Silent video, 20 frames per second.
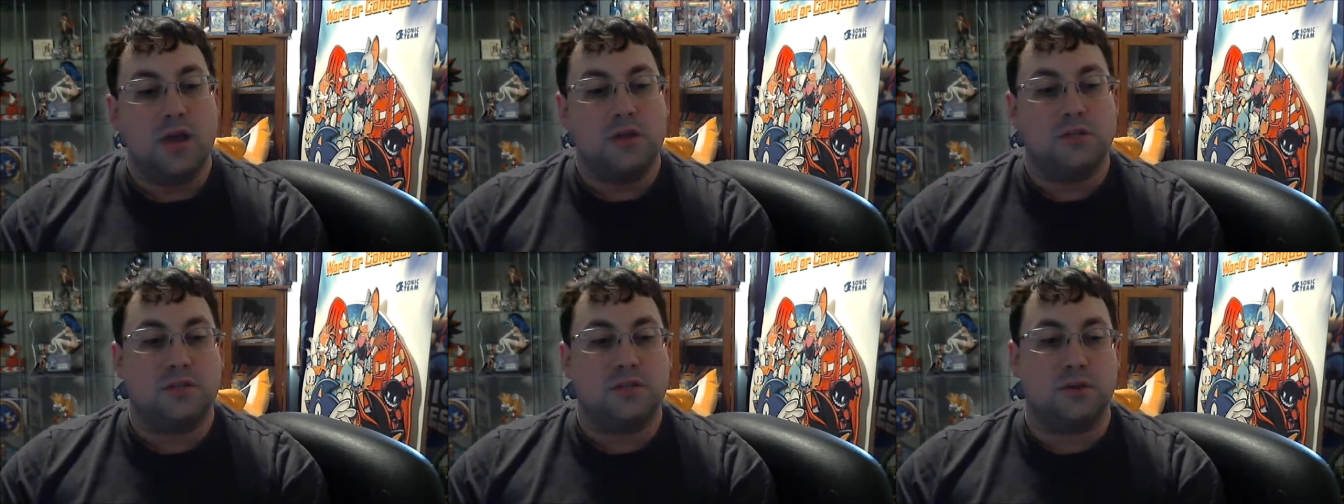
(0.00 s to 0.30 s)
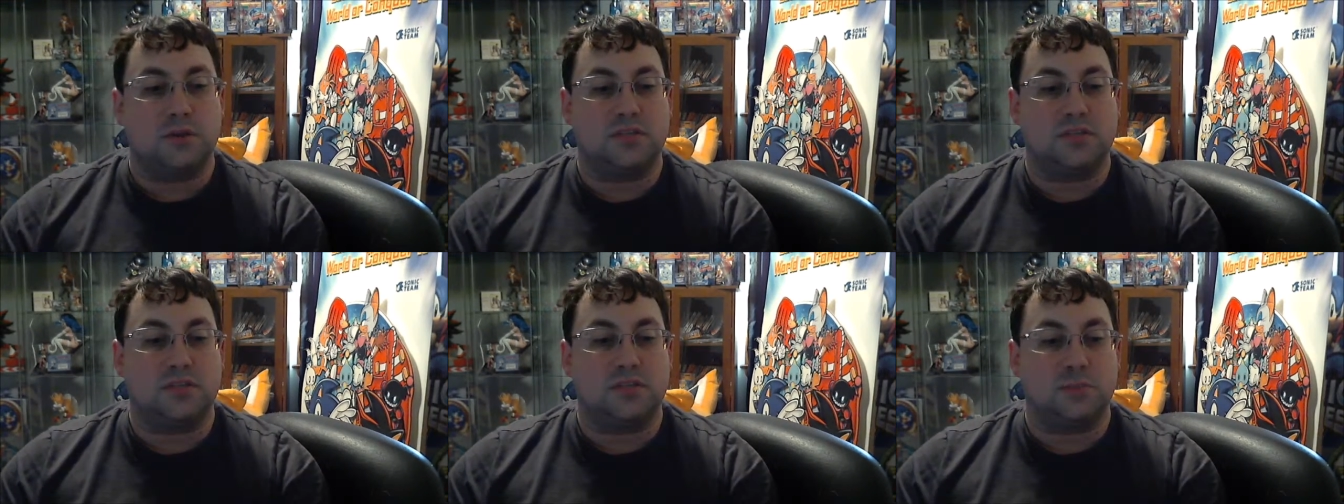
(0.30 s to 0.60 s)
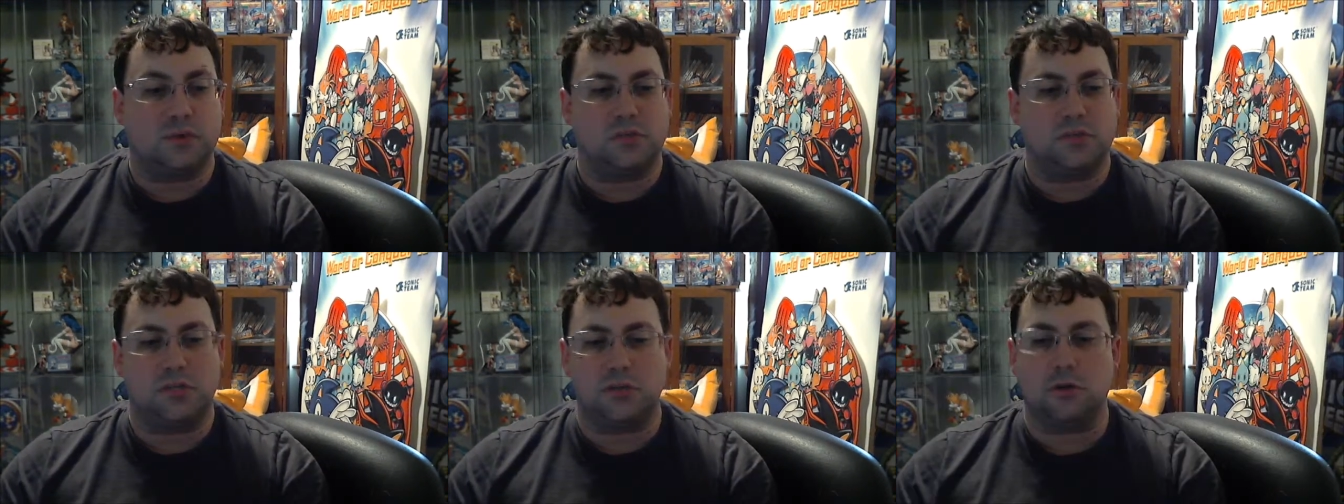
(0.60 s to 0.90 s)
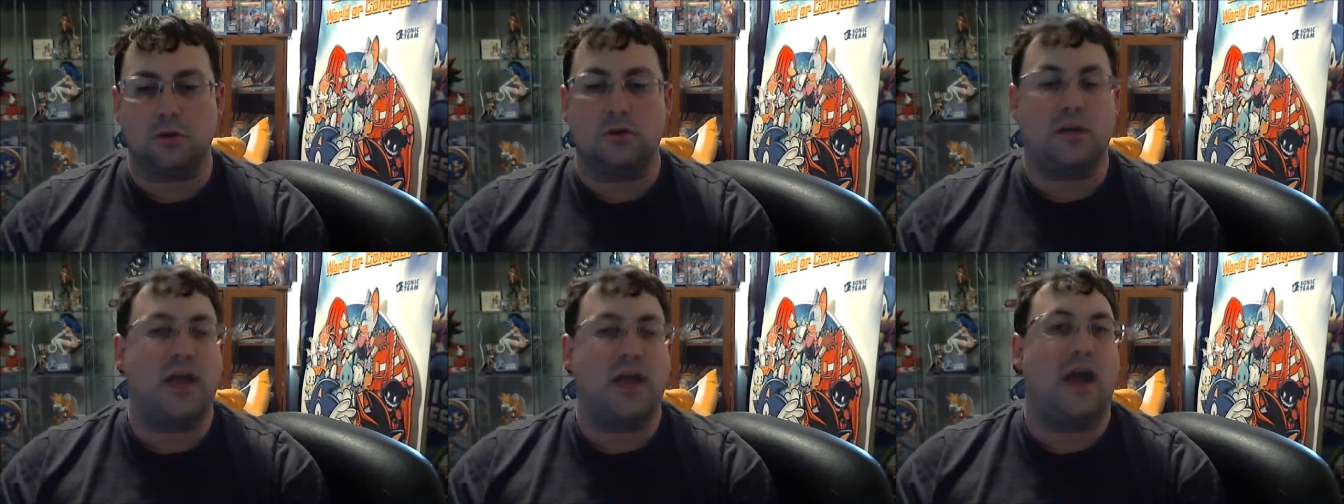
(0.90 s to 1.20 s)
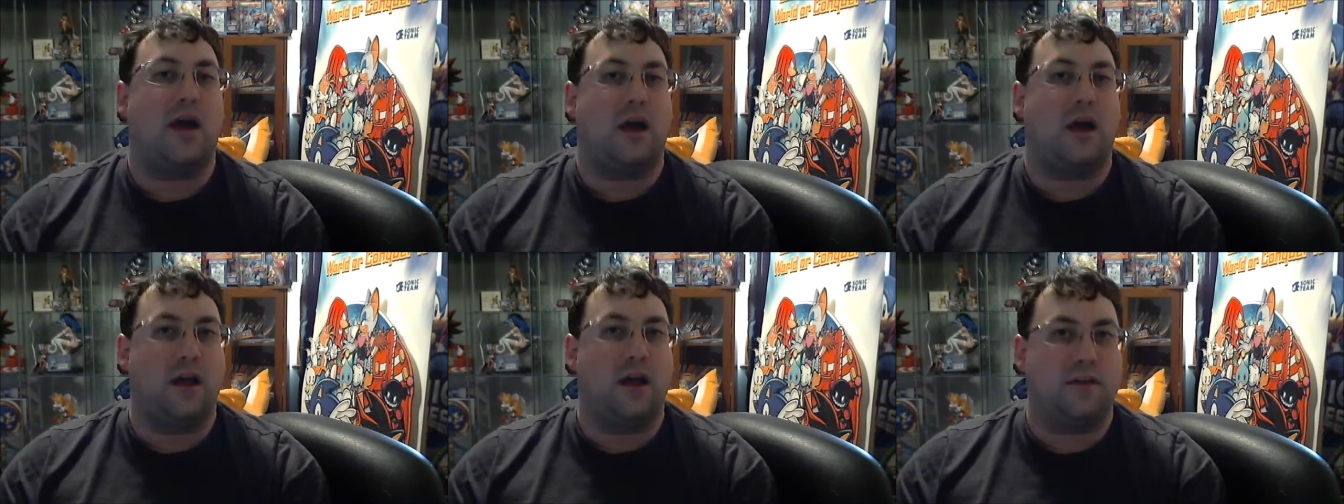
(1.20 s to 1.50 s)
So I said, well, sure,
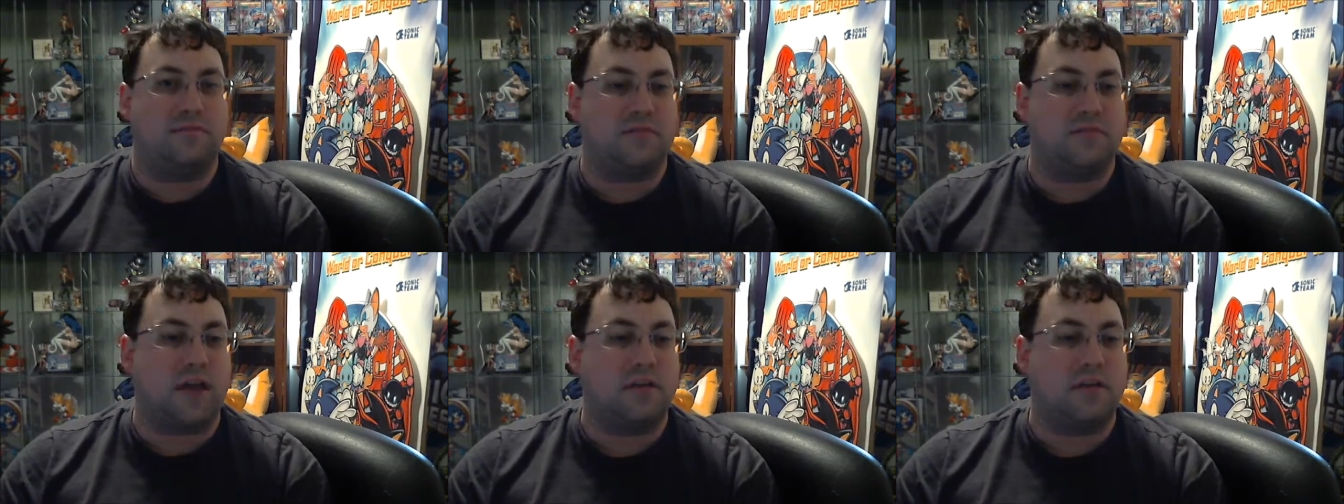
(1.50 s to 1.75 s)
yeah, I've,